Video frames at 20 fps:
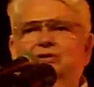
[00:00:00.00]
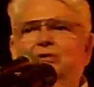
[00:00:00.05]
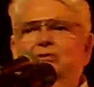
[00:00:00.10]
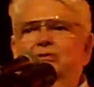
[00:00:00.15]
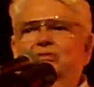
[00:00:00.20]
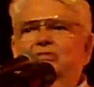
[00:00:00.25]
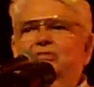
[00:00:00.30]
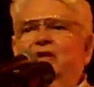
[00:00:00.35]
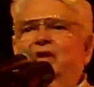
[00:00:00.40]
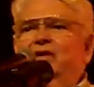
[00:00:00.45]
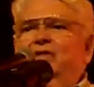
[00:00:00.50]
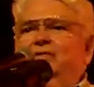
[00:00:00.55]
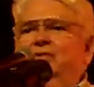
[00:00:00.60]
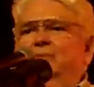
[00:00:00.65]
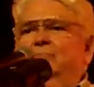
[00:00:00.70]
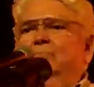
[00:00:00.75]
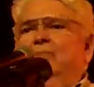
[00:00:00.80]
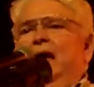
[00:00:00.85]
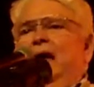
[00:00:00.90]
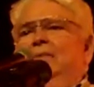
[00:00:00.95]
don't think
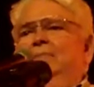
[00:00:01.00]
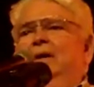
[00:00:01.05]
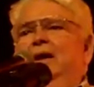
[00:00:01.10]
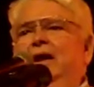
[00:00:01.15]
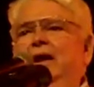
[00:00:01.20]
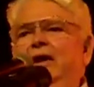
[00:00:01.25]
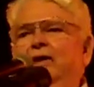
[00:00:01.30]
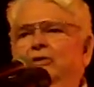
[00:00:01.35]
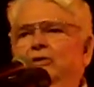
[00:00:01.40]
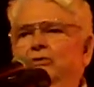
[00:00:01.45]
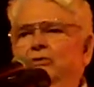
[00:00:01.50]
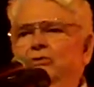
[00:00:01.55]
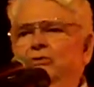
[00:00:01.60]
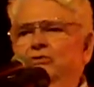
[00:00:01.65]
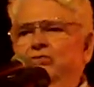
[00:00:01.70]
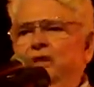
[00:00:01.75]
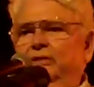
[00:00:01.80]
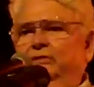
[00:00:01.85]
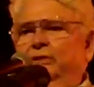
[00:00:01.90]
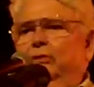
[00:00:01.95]
that Mom and I
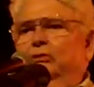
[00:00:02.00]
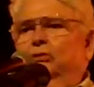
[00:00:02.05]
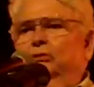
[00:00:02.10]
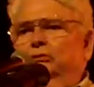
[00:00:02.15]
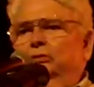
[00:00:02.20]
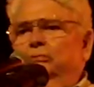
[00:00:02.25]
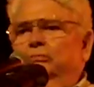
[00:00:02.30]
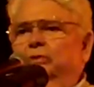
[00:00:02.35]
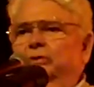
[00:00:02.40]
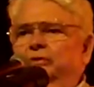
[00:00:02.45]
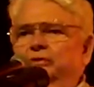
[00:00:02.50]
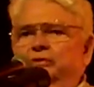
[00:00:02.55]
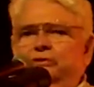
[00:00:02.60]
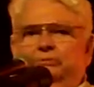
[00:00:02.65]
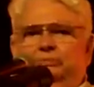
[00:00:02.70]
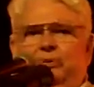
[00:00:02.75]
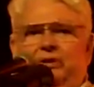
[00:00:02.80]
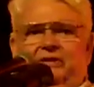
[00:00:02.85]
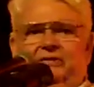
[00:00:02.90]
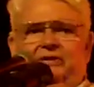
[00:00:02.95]
knew that their older
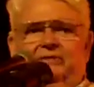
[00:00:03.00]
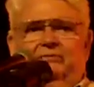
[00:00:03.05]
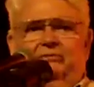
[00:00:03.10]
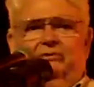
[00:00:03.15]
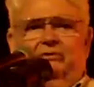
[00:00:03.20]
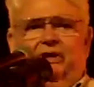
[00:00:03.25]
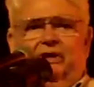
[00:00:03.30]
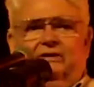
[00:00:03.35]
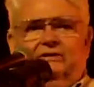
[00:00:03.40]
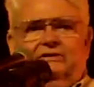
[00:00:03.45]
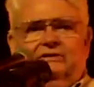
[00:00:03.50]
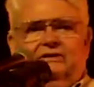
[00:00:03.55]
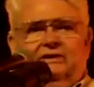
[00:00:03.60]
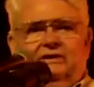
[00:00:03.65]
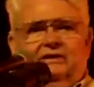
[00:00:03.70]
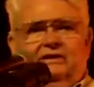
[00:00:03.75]
brothers bought them drinks.